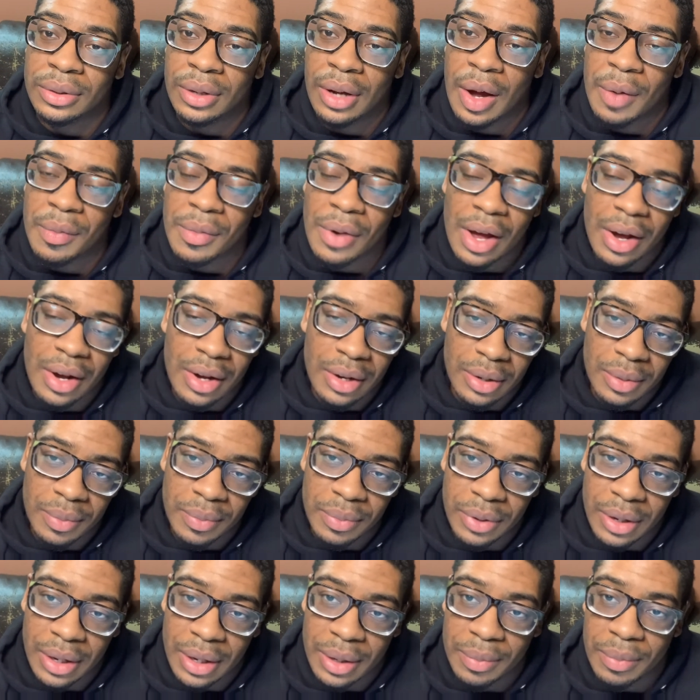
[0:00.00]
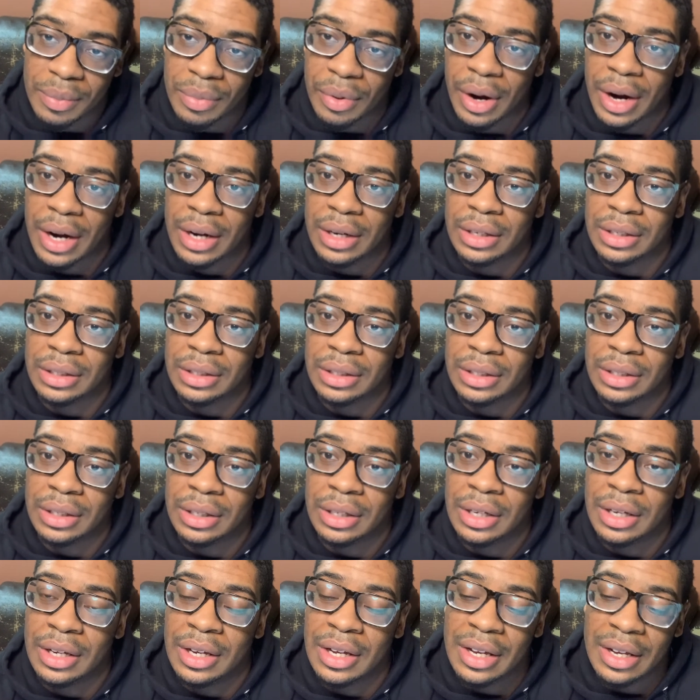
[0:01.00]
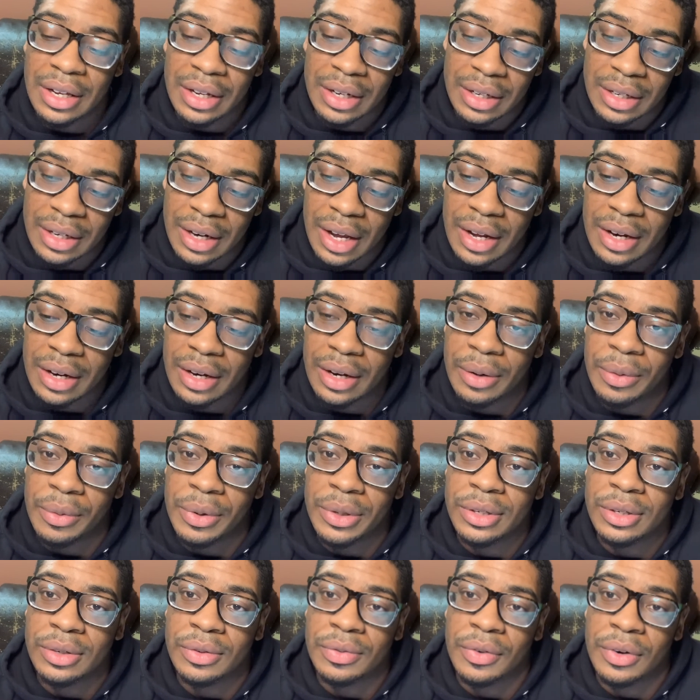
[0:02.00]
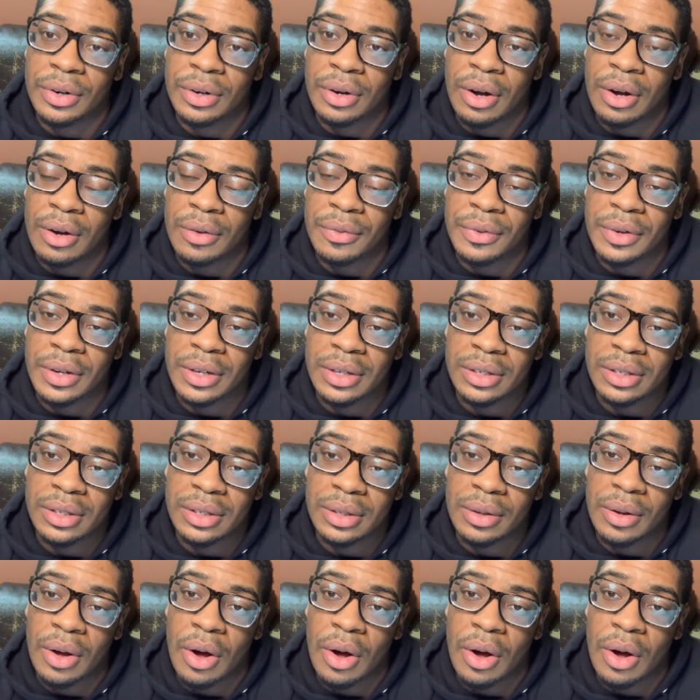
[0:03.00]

I'm not going to blame Bradley. That the Wizards front office...